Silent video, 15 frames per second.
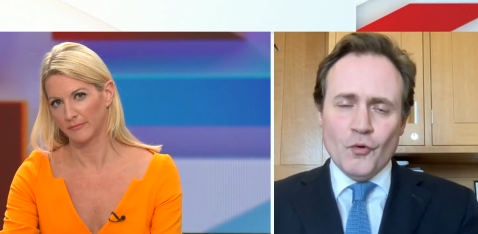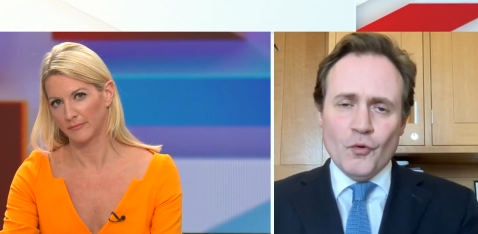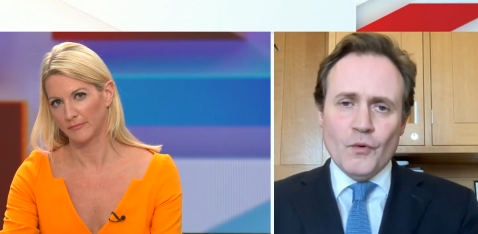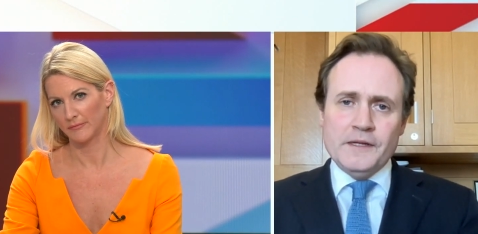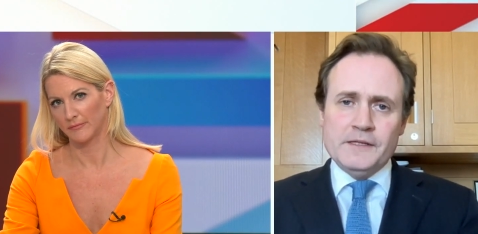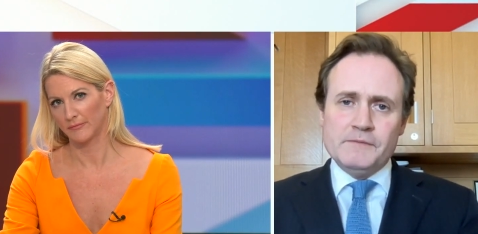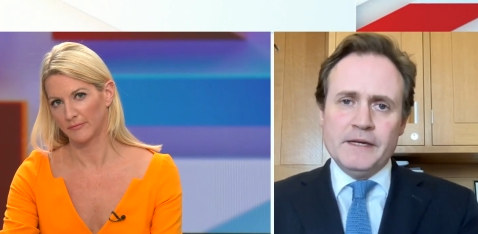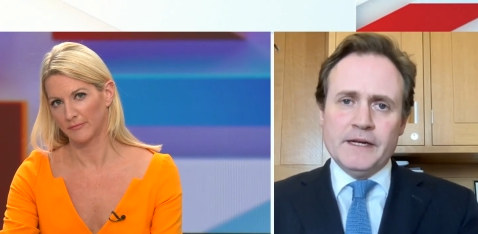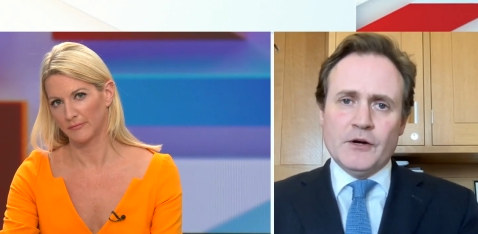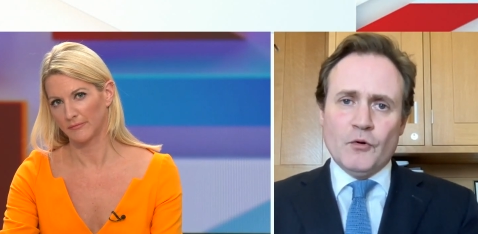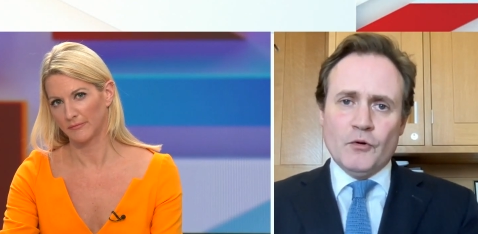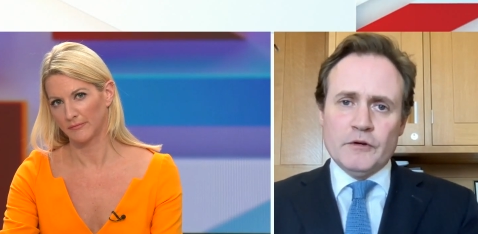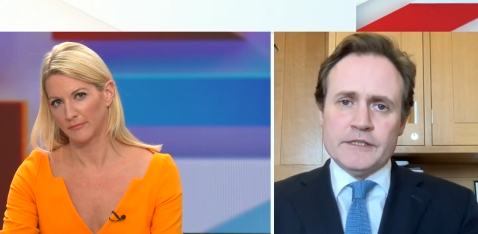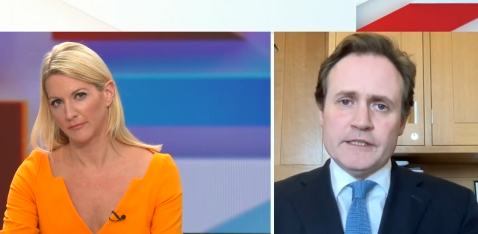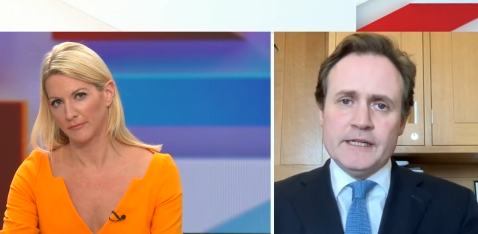Speaker 1: always been
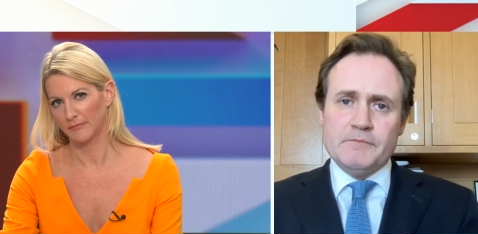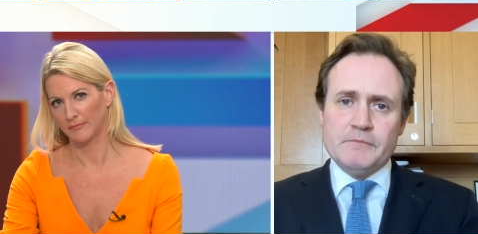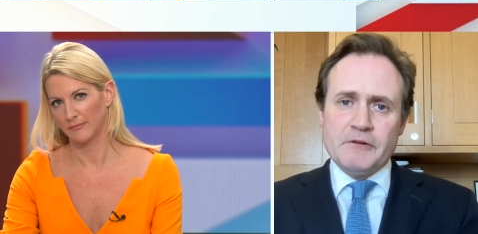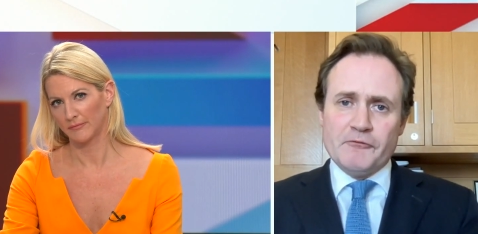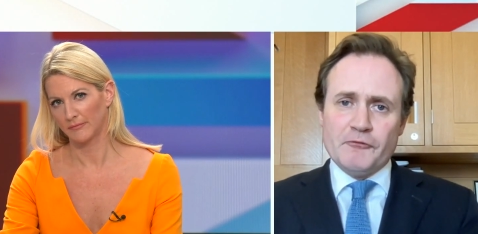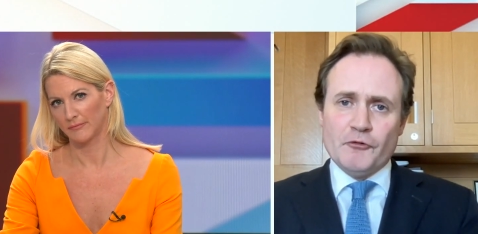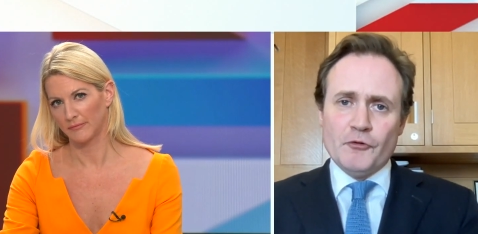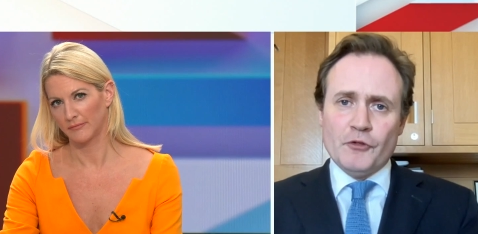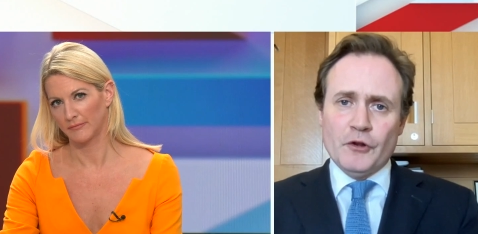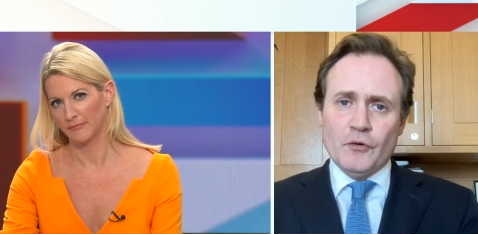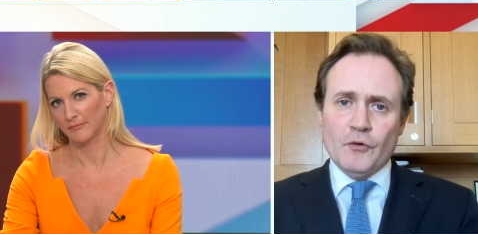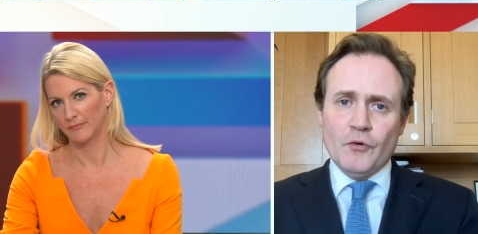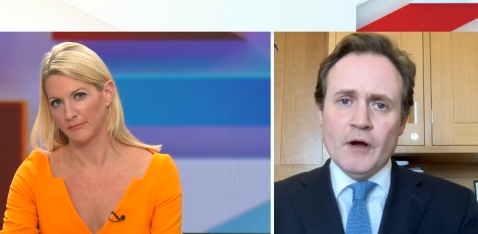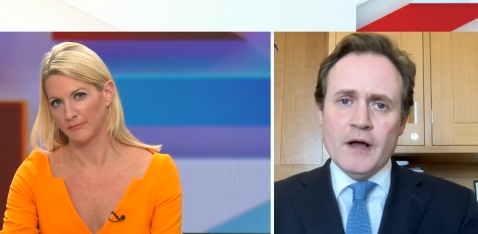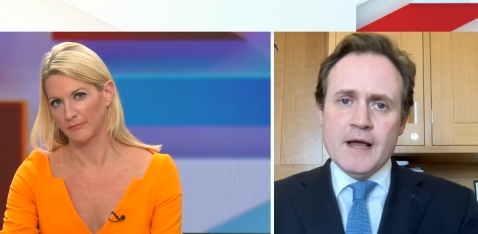equality before the
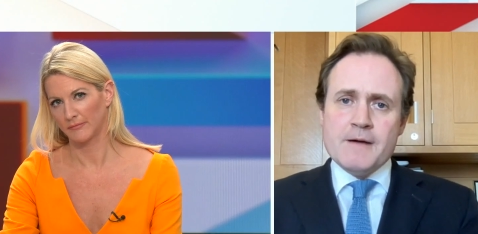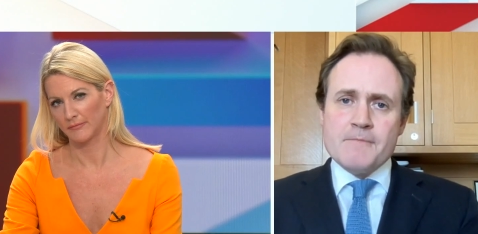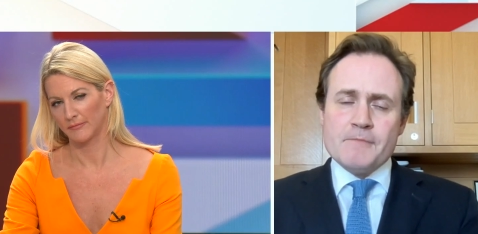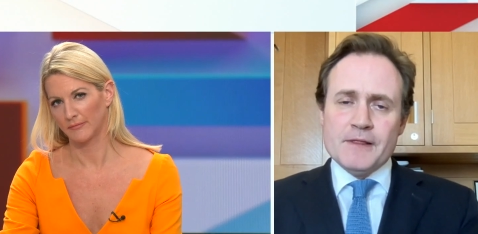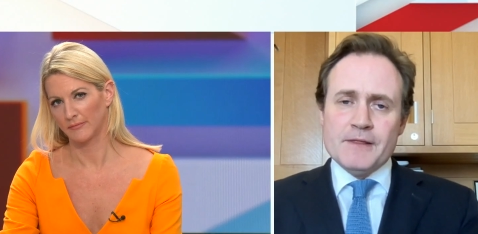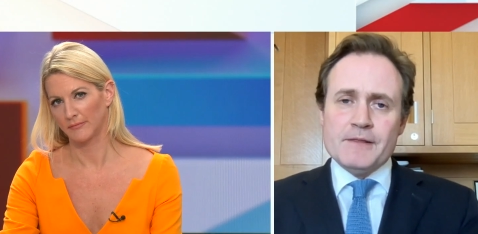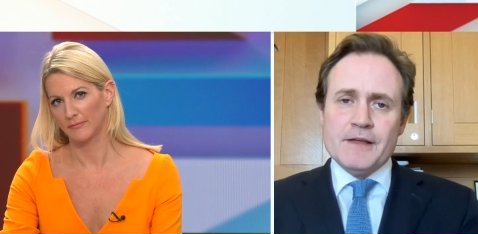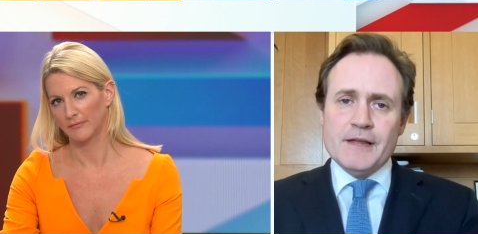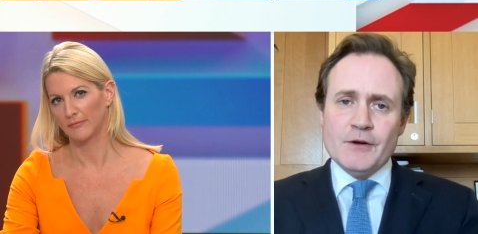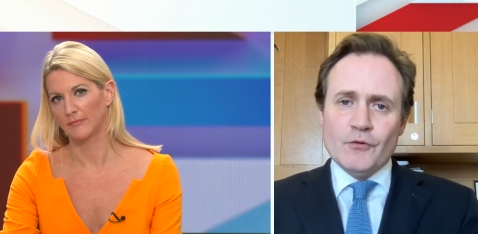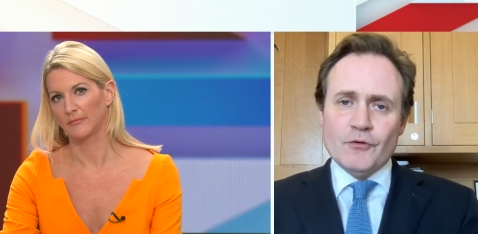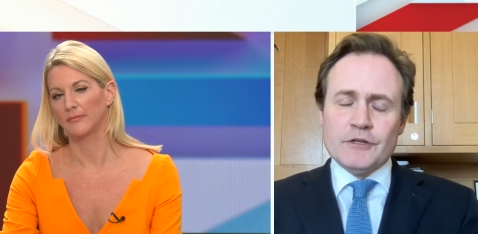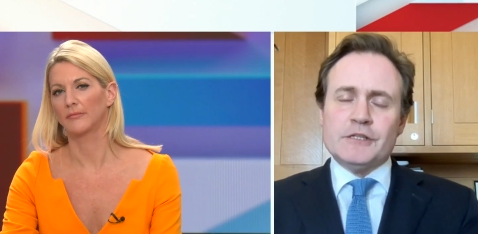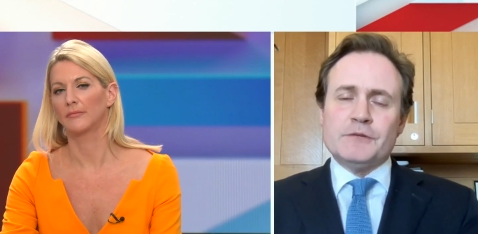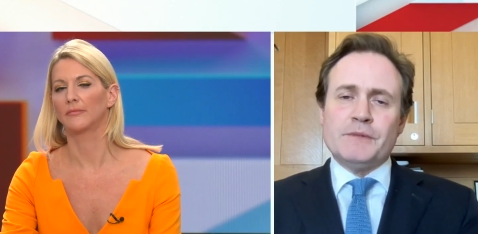law. But in
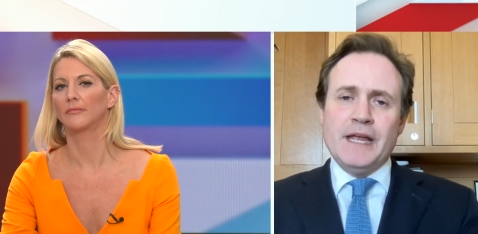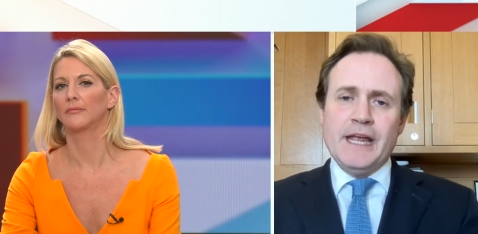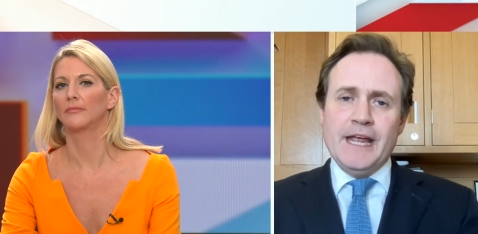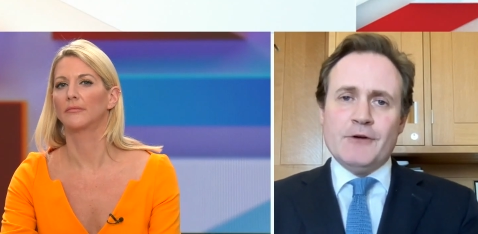order to be